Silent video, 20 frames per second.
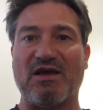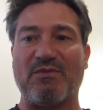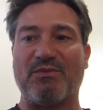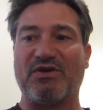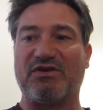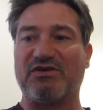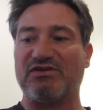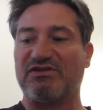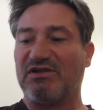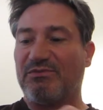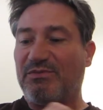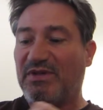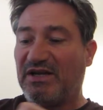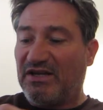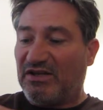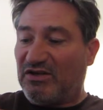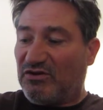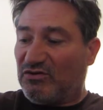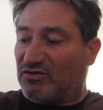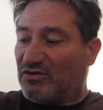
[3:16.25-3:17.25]
Because the
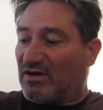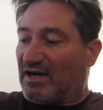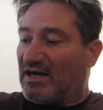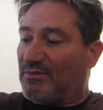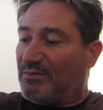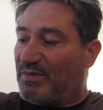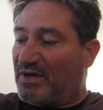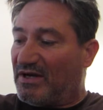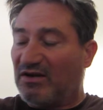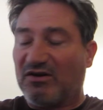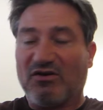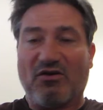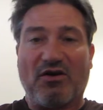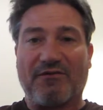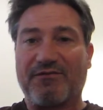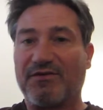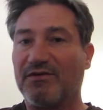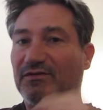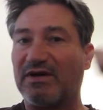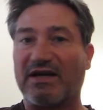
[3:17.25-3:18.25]
minute you try to beat it
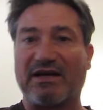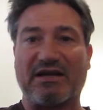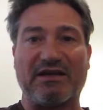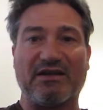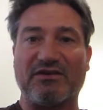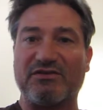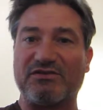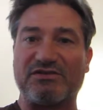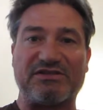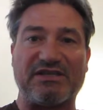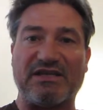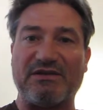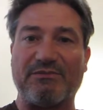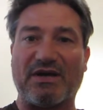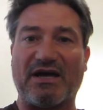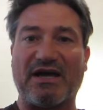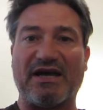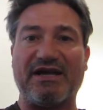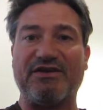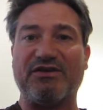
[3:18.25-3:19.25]
off, you've got another sin
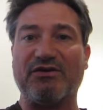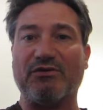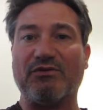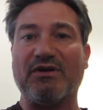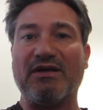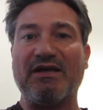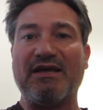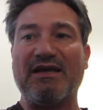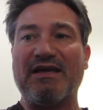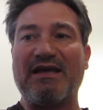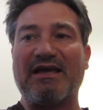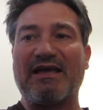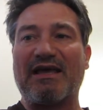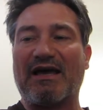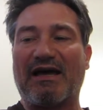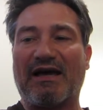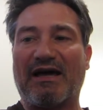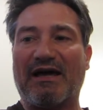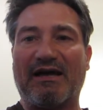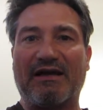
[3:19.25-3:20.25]
behind you.
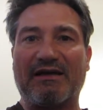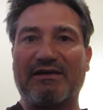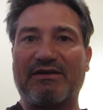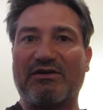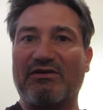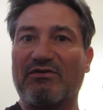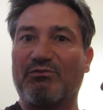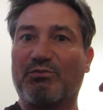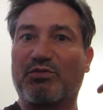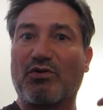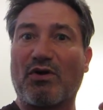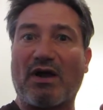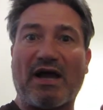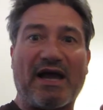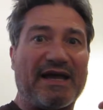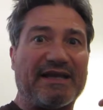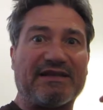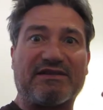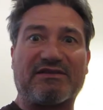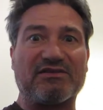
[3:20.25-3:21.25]
Uh,
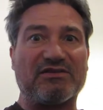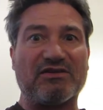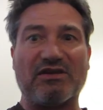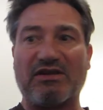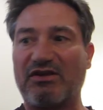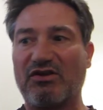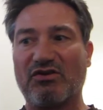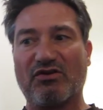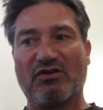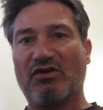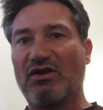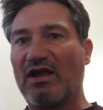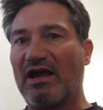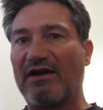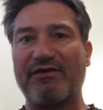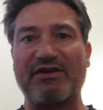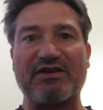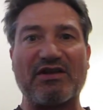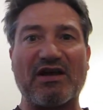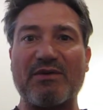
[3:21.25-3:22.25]
pride. You,
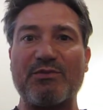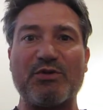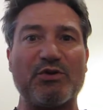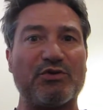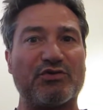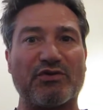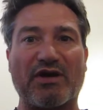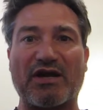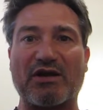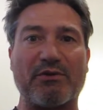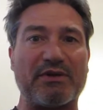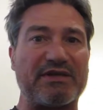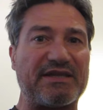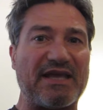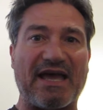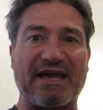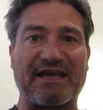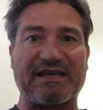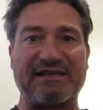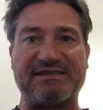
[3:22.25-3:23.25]
every time you try to
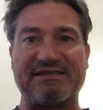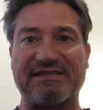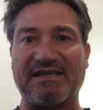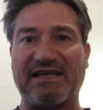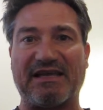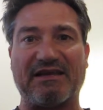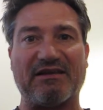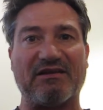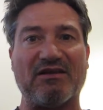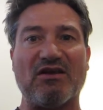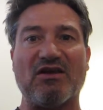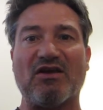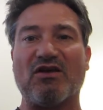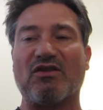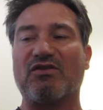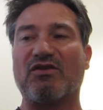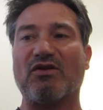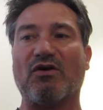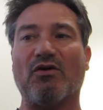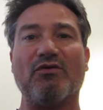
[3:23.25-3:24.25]
attack a sin,
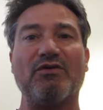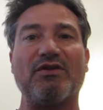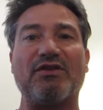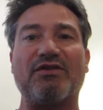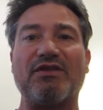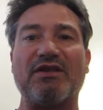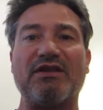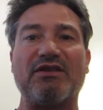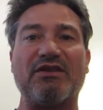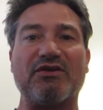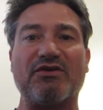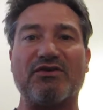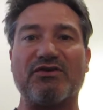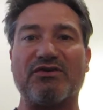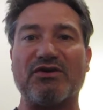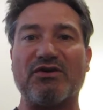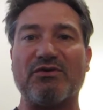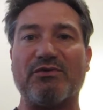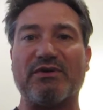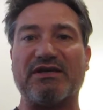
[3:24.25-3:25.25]
the only thing that you're
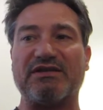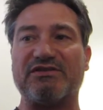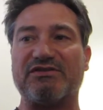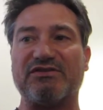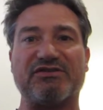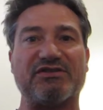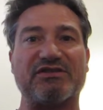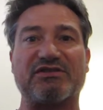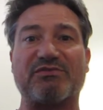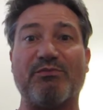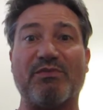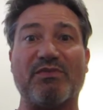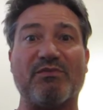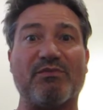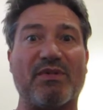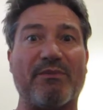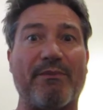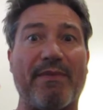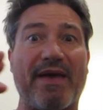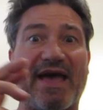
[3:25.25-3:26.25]
doing is you're just
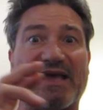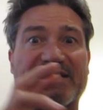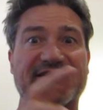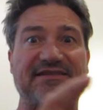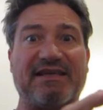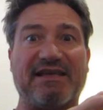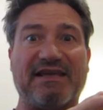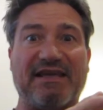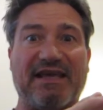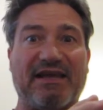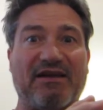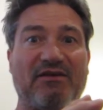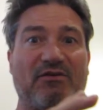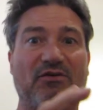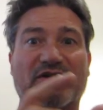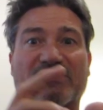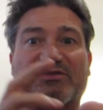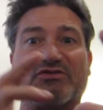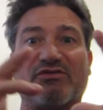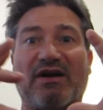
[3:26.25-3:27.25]
masking it
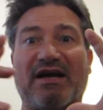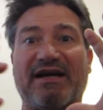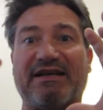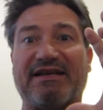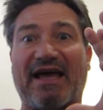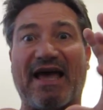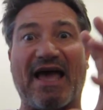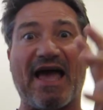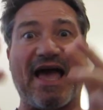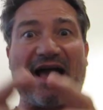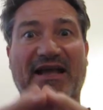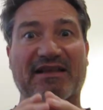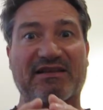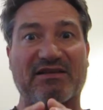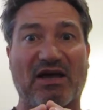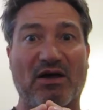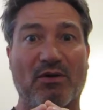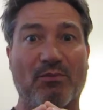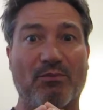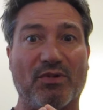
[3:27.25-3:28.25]
or trying to act
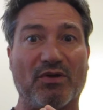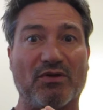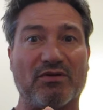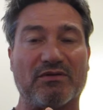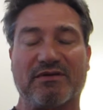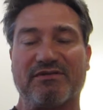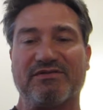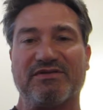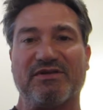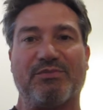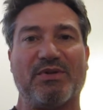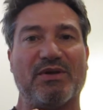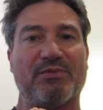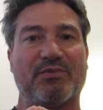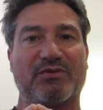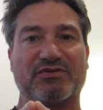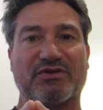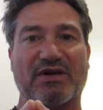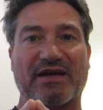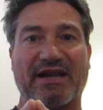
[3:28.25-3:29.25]
humble. You see
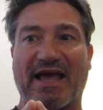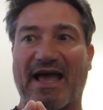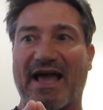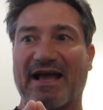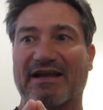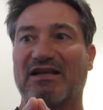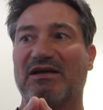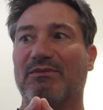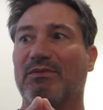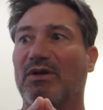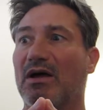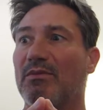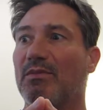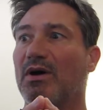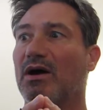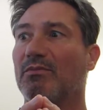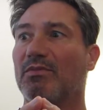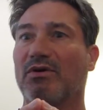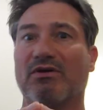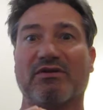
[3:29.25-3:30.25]
people try to act humble. I'm
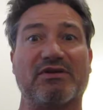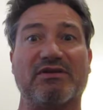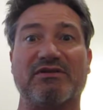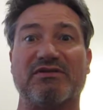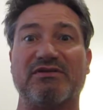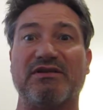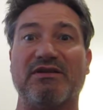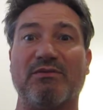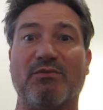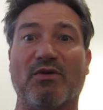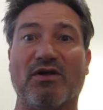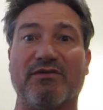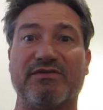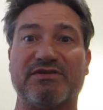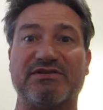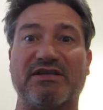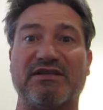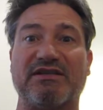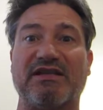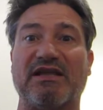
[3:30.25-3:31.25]
humble. You see them all of a
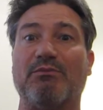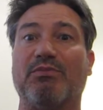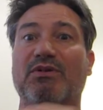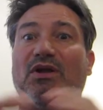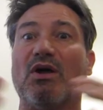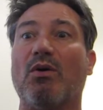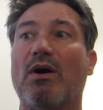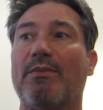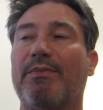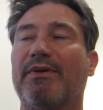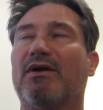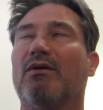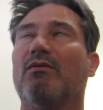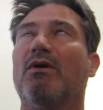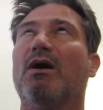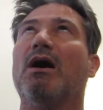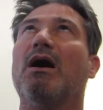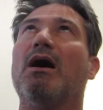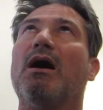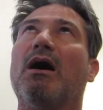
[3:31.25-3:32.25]
sudden they blow up and go,
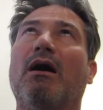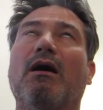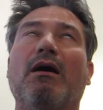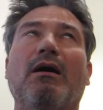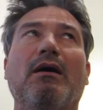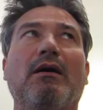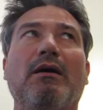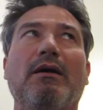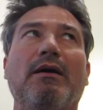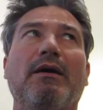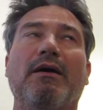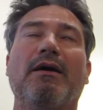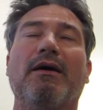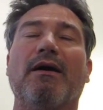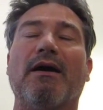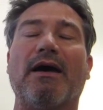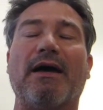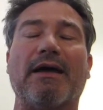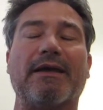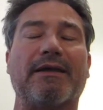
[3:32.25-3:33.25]
oh,
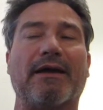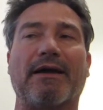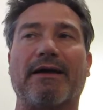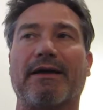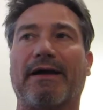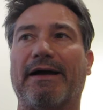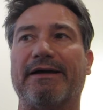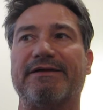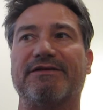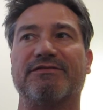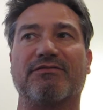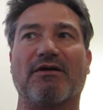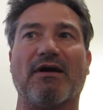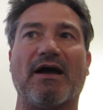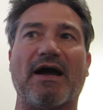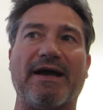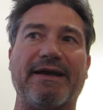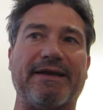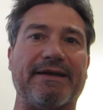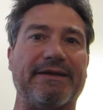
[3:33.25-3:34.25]
I, I, I
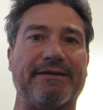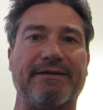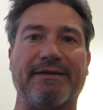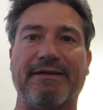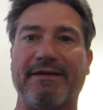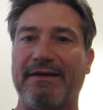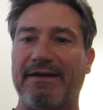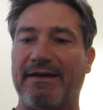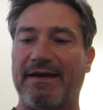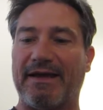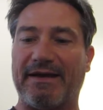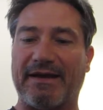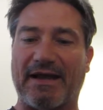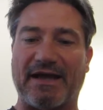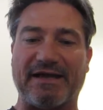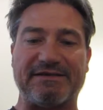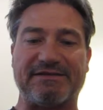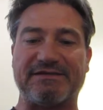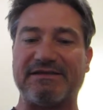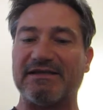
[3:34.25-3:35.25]
tried and, and
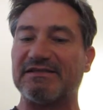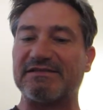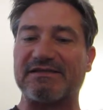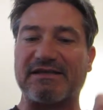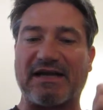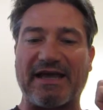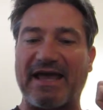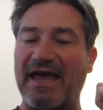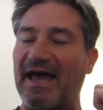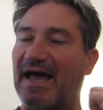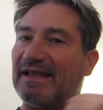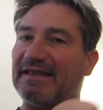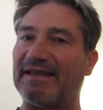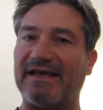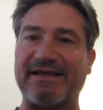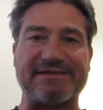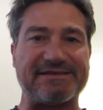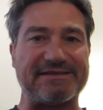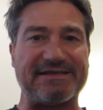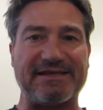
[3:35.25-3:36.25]
I just, I had
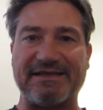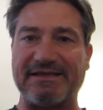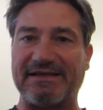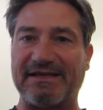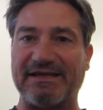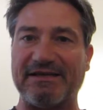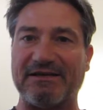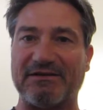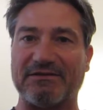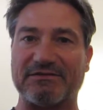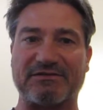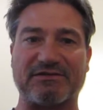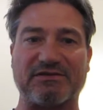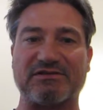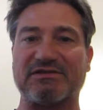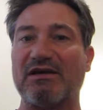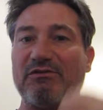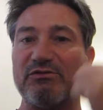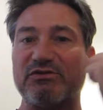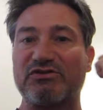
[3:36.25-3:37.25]
that sin killed
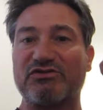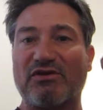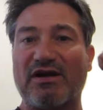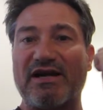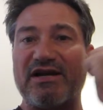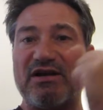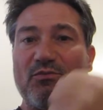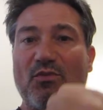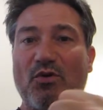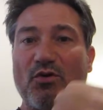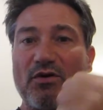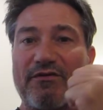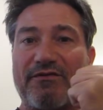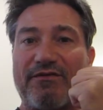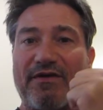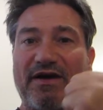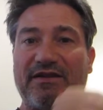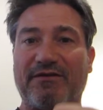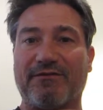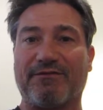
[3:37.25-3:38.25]
because I was trying to
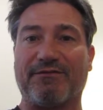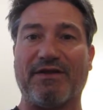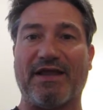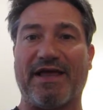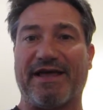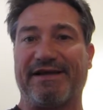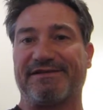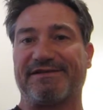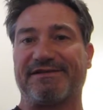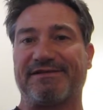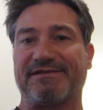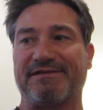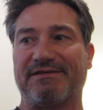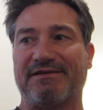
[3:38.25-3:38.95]
mortify the flesh.